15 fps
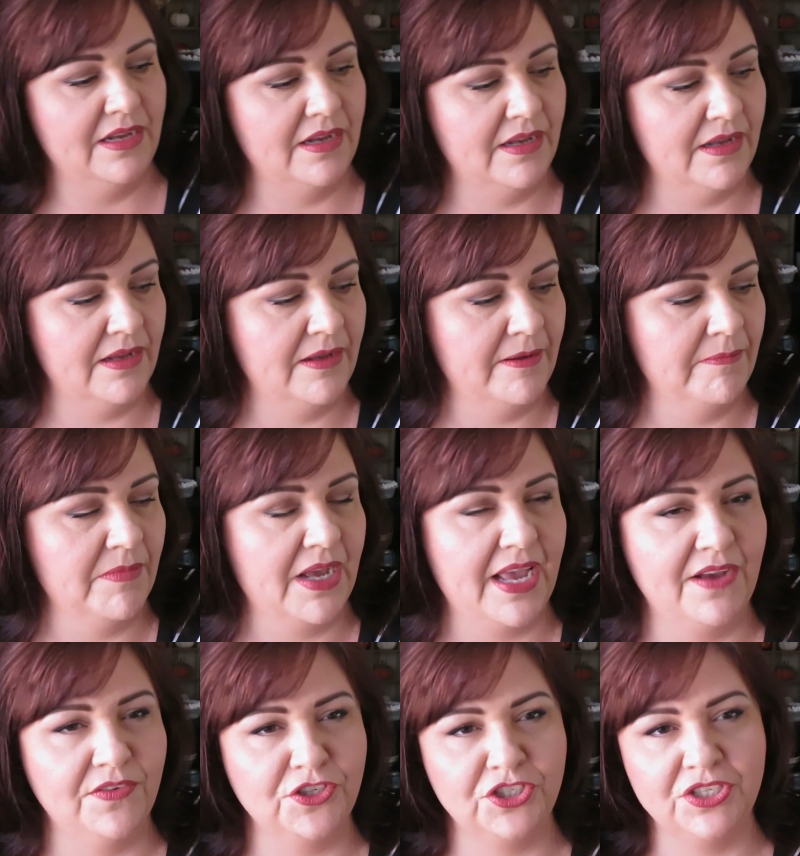I
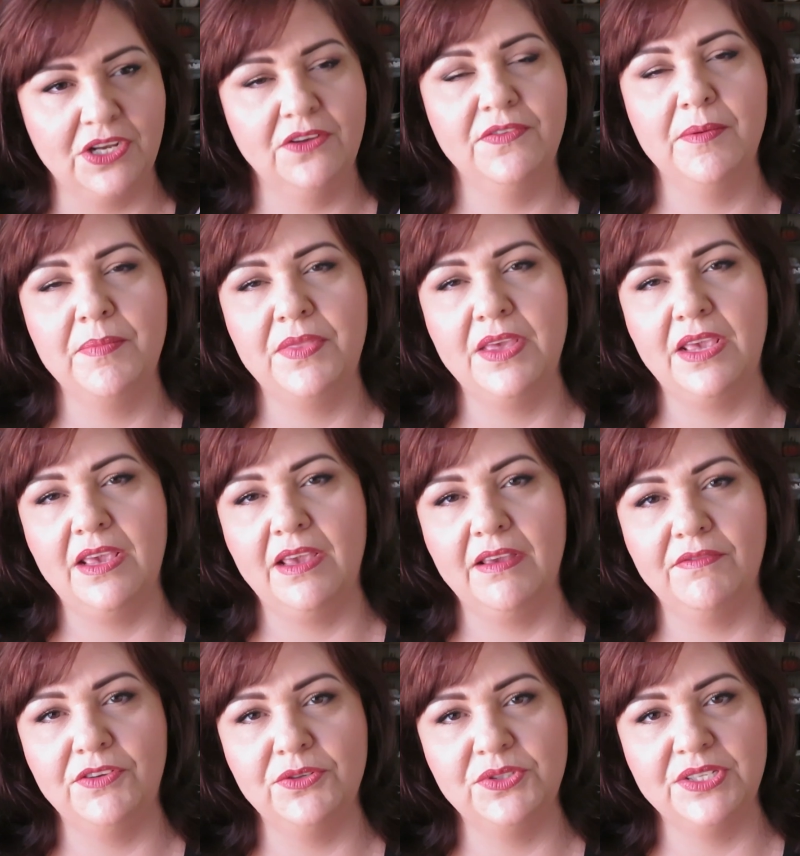have a shelf I'm thinking
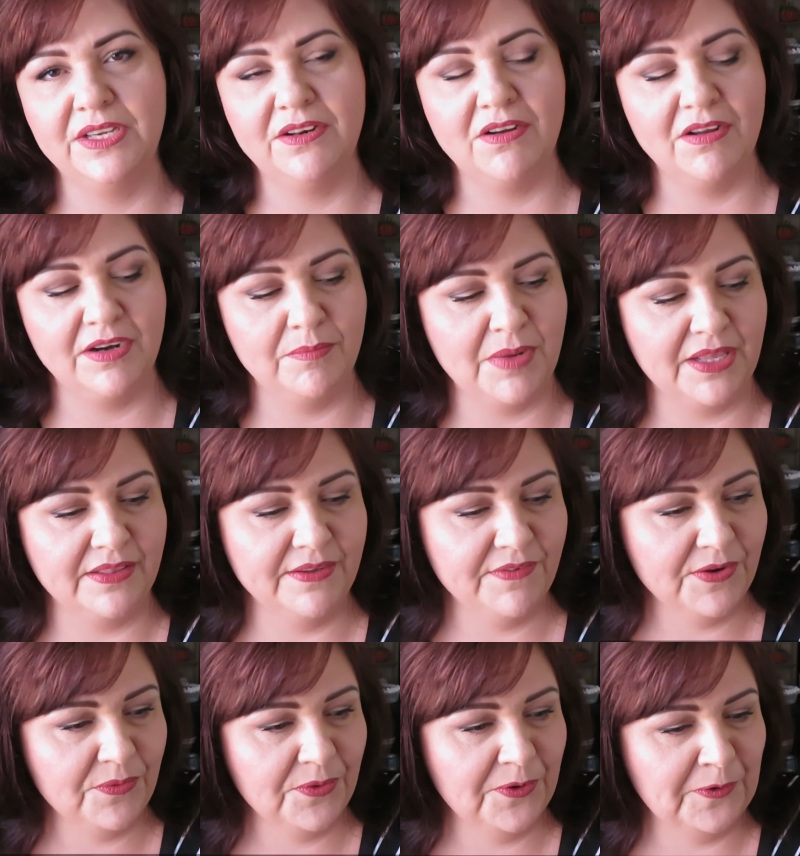of using it on in my
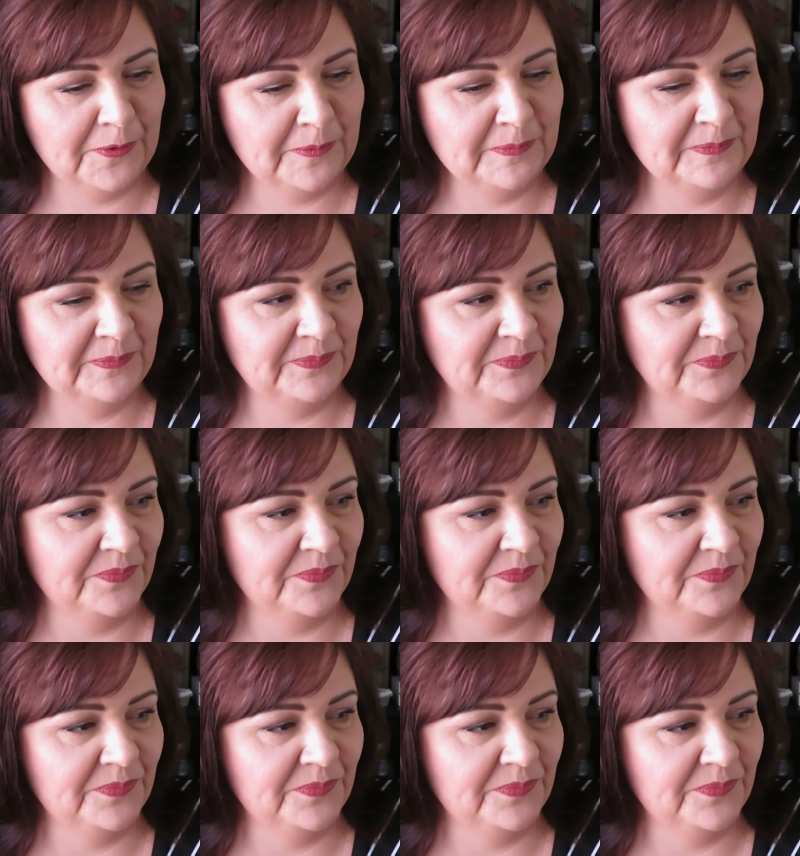living room.